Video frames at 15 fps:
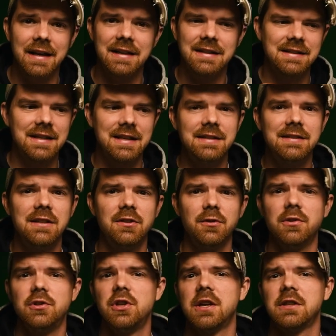and it's easy
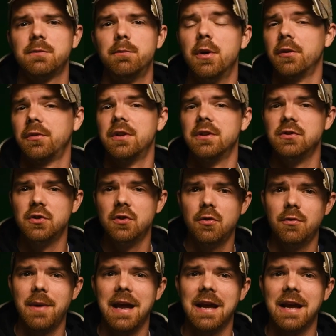to adjust both the zoom